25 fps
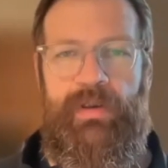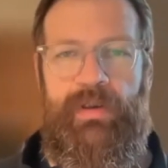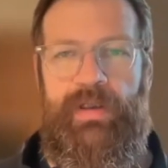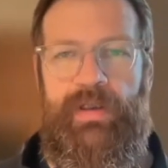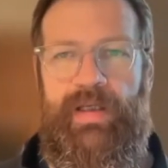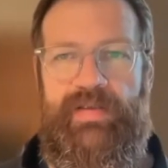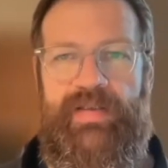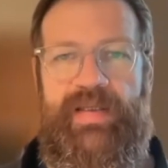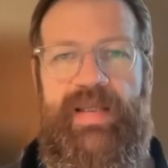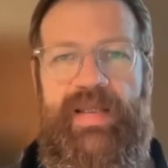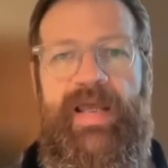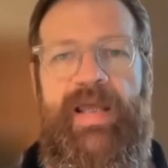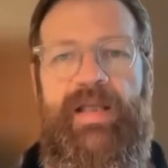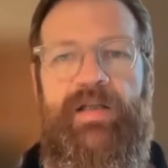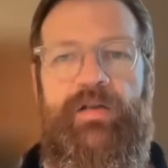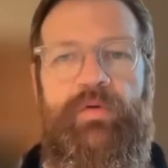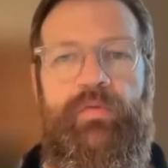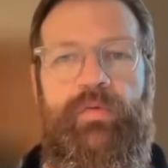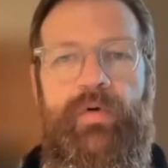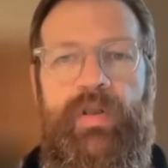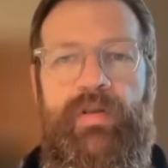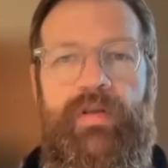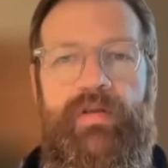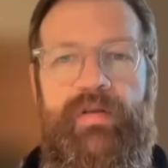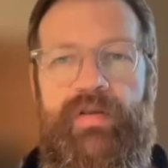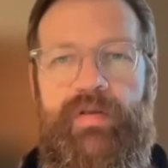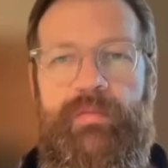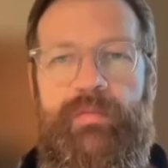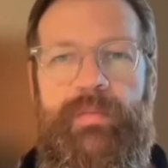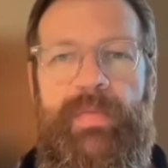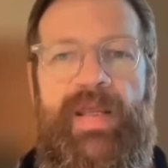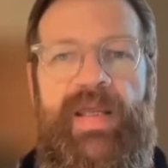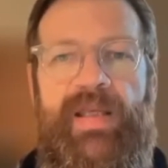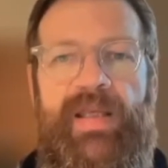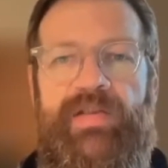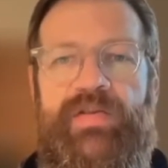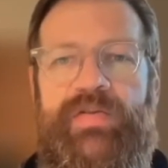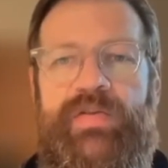as cattle rather than
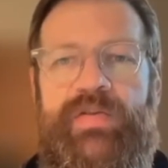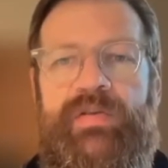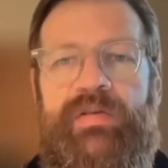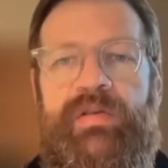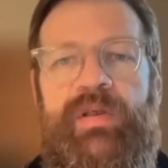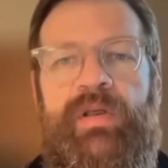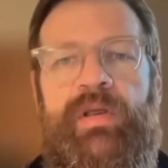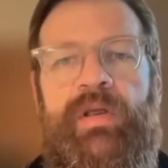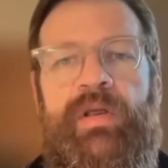pets.